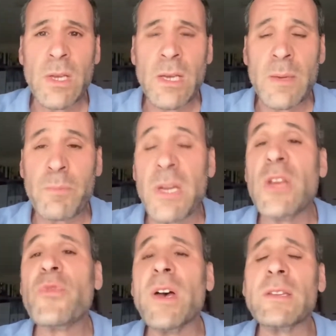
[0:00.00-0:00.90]
And
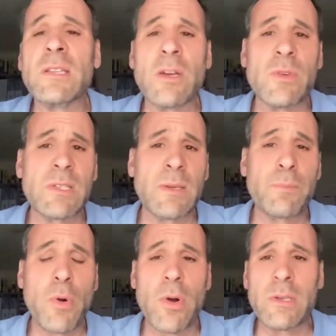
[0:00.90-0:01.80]
Pini felt that there was an
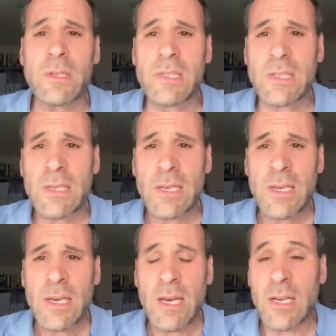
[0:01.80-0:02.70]
importance
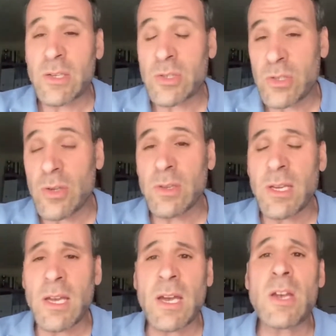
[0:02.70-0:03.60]
and
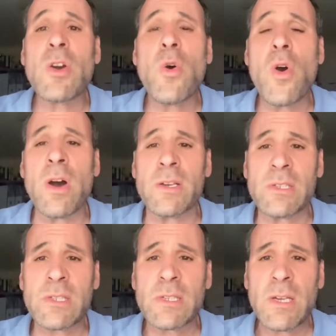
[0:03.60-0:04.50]
certainly a
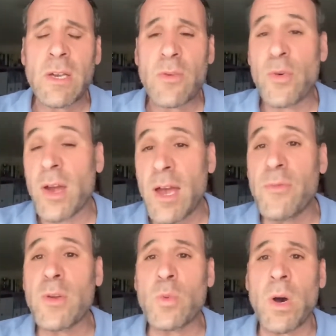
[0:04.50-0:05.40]
cause for
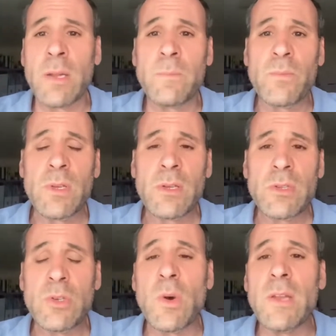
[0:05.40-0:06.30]
everyone
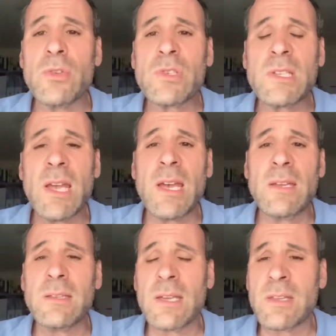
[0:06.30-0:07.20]
to
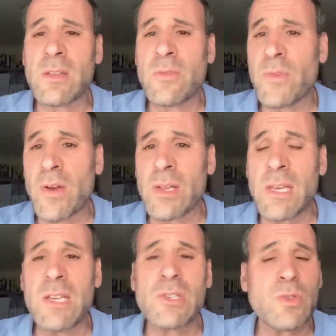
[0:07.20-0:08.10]
understand and at the very
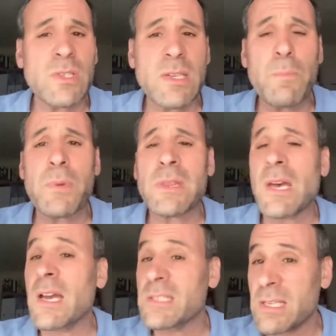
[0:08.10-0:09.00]
least to
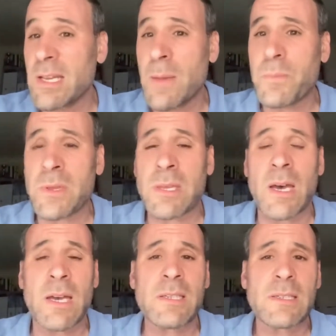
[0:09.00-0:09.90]
sympathize and
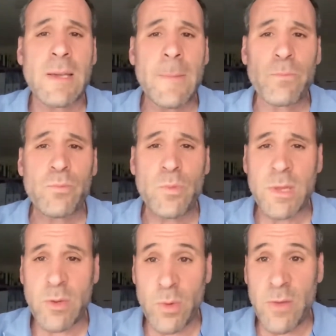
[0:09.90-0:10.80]
empathize
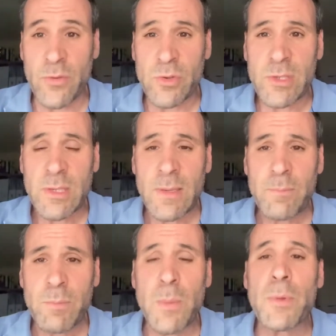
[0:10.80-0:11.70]
with grievers,
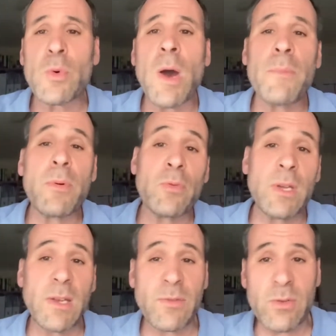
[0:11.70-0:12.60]
people who are
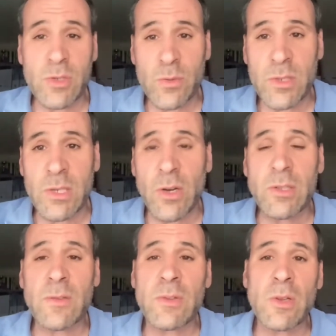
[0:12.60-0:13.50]
bereaved as a
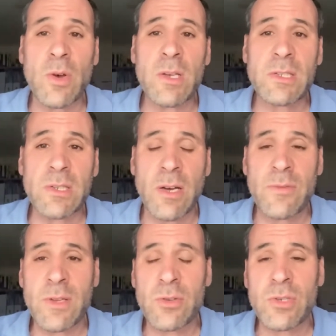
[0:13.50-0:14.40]
result of the loss
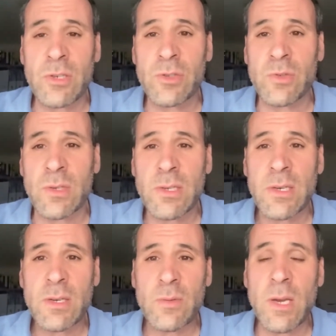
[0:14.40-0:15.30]
of their children,
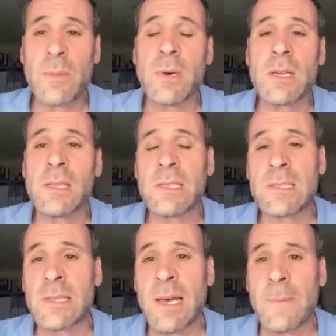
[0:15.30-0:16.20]
Rahman
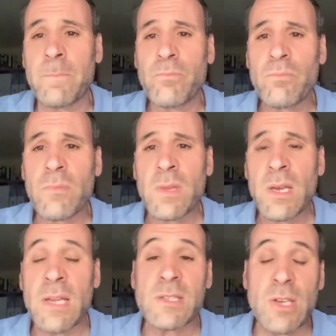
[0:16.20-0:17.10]
al-Itzlan.
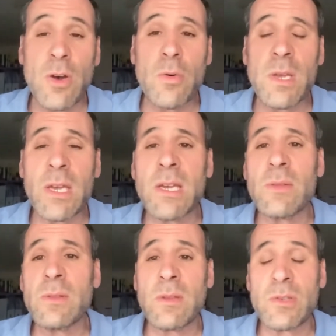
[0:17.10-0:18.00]
And so
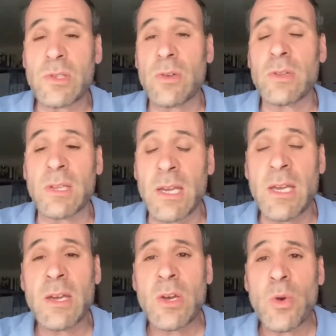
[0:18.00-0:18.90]
he
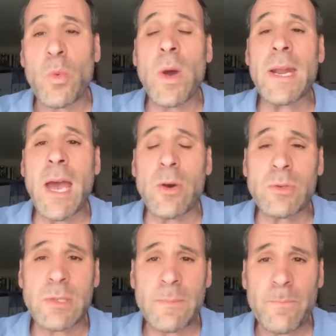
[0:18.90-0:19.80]
certainly went
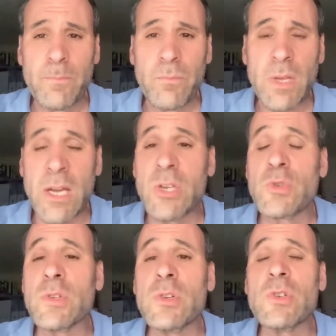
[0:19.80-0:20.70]
out and
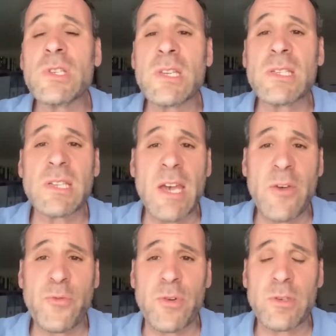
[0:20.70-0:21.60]
introduced this
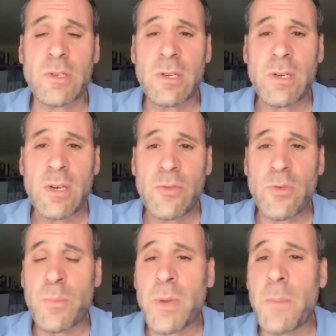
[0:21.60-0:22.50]
effort
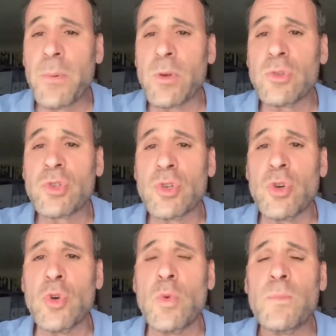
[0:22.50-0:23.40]
for people
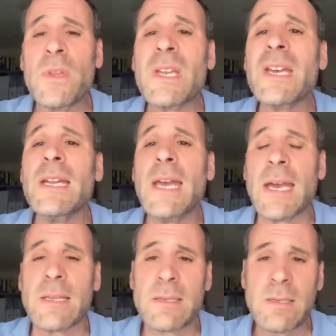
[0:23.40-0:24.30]
to
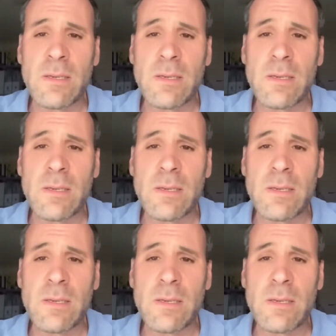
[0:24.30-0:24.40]
connect,